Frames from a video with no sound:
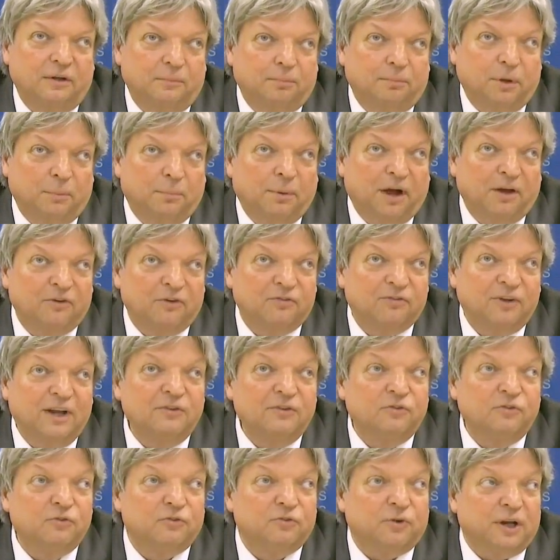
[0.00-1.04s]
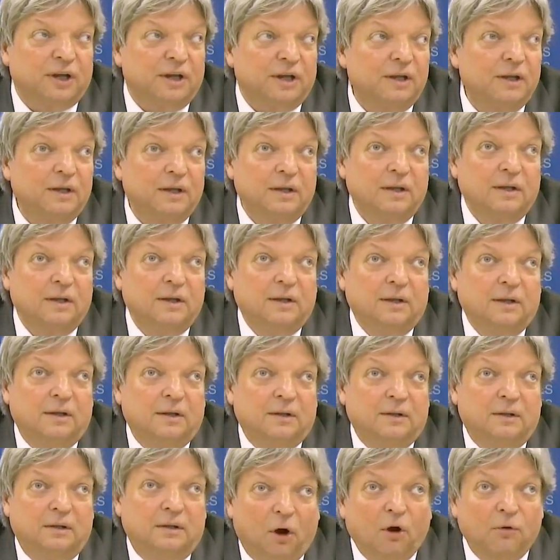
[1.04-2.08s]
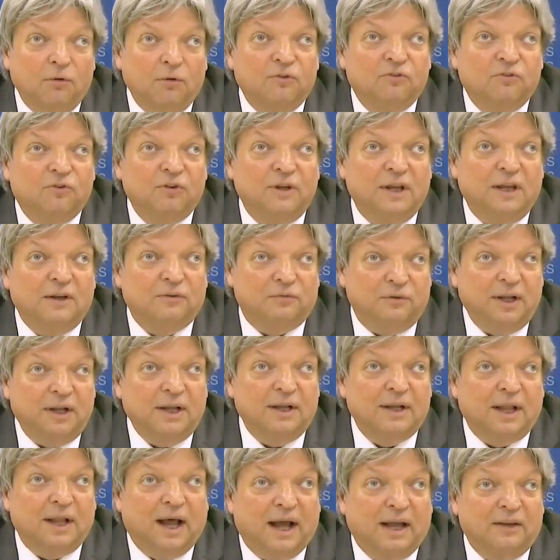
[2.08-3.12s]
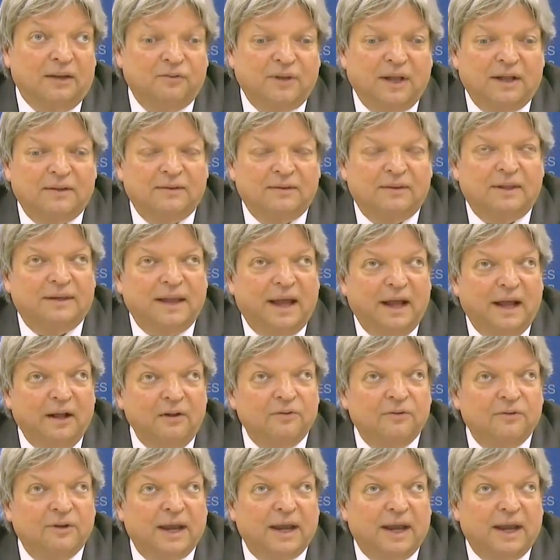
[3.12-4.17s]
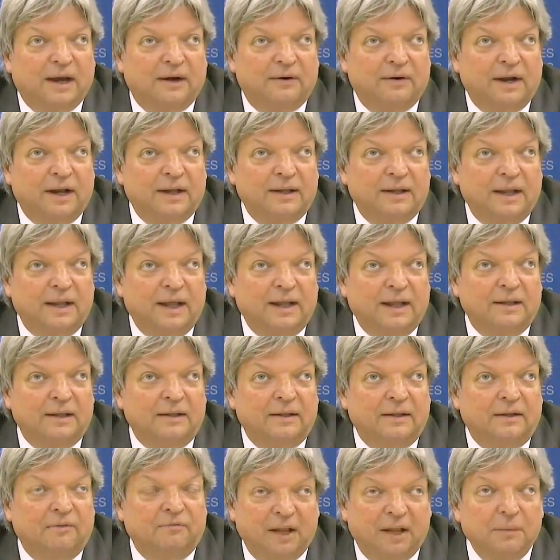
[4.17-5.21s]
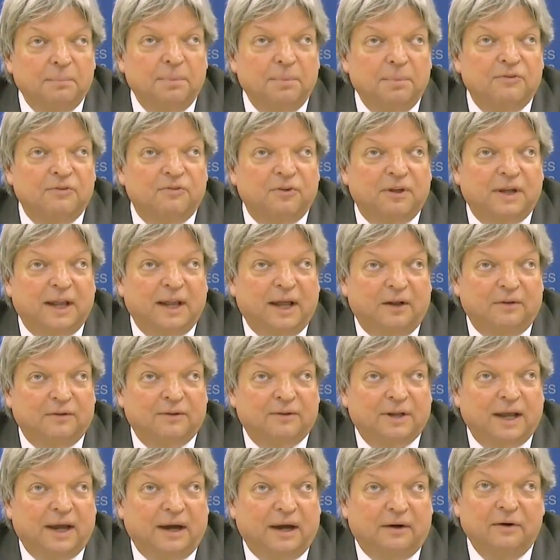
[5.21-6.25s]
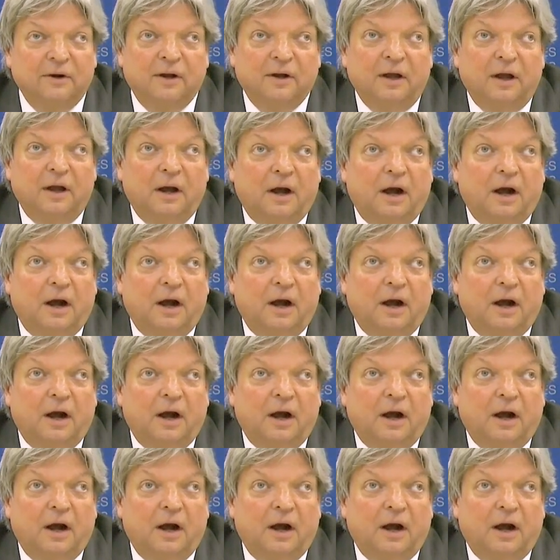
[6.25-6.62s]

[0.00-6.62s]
the past century, the OECD realized that healthcare and developments in healthcare